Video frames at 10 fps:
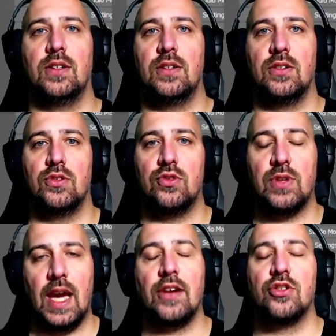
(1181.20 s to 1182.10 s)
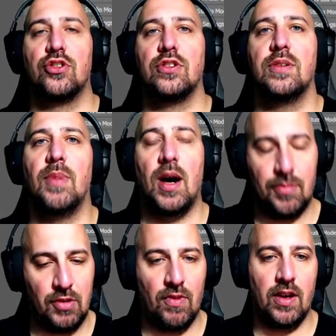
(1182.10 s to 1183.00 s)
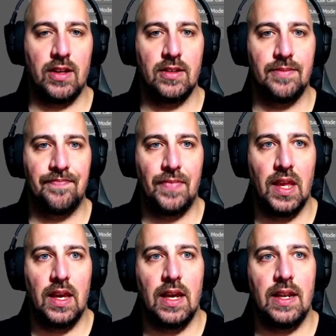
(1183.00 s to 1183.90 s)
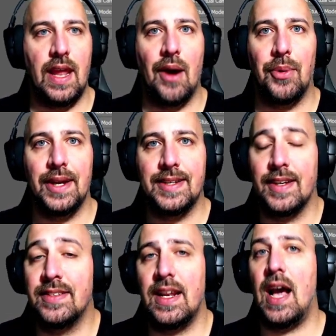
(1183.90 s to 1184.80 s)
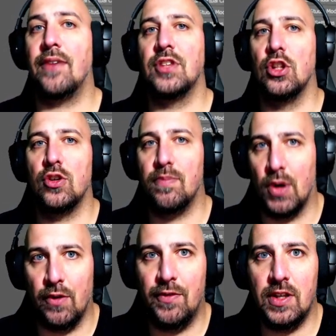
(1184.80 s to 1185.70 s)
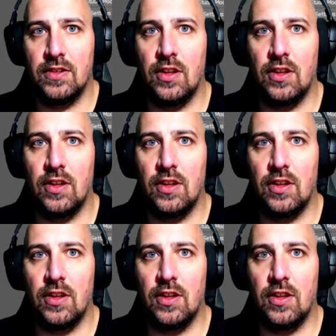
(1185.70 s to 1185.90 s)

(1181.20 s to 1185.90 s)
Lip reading: to get your stream up and running. Now, it doesn't have to look perfect.